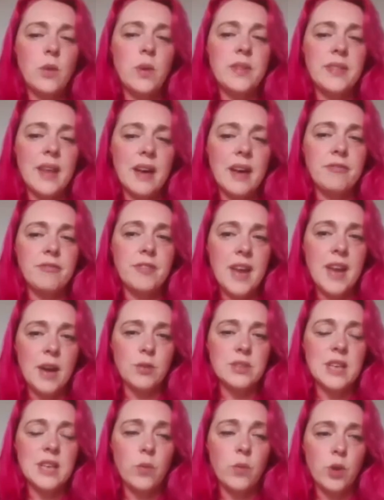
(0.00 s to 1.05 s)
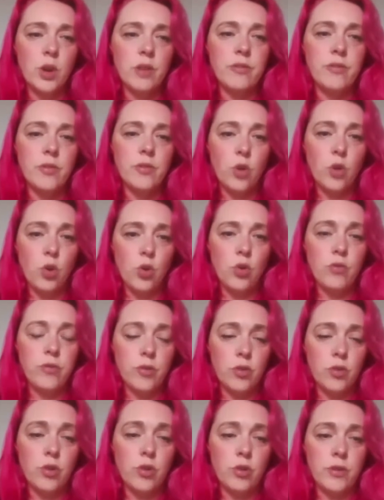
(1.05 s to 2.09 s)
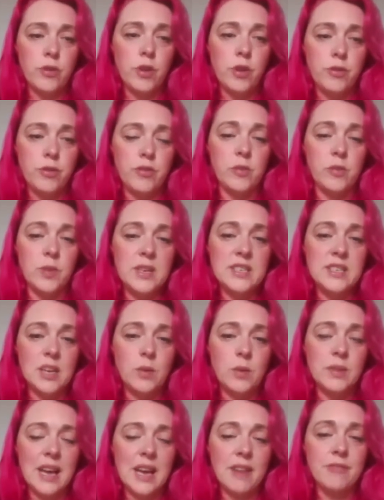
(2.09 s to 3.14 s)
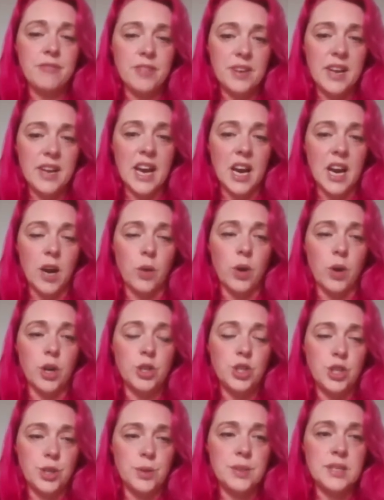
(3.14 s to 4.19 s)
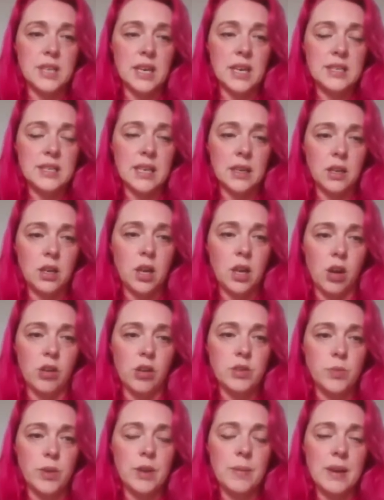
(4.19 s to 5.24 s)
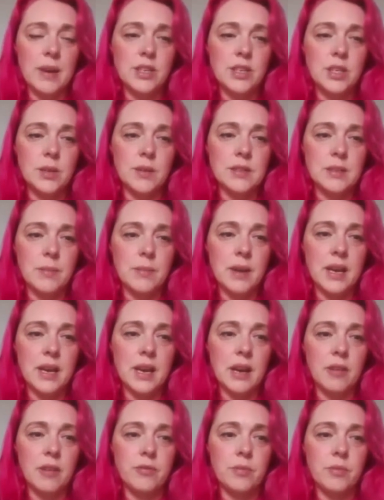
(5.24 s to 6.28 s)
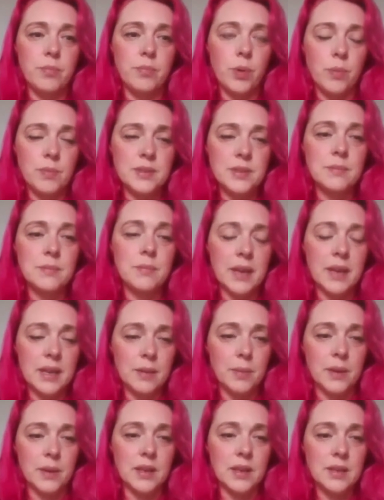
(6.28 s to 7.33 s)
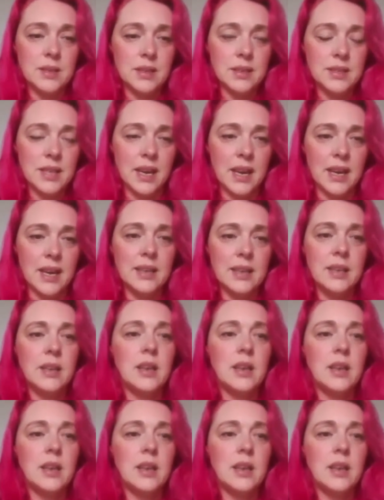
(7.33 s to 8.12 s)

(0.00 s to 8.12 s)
with that for now? Does that work for all you three? If we stick with that for now, a Tuesday at 10 o'clock, because what I might do is I might have bumps and babies at 10,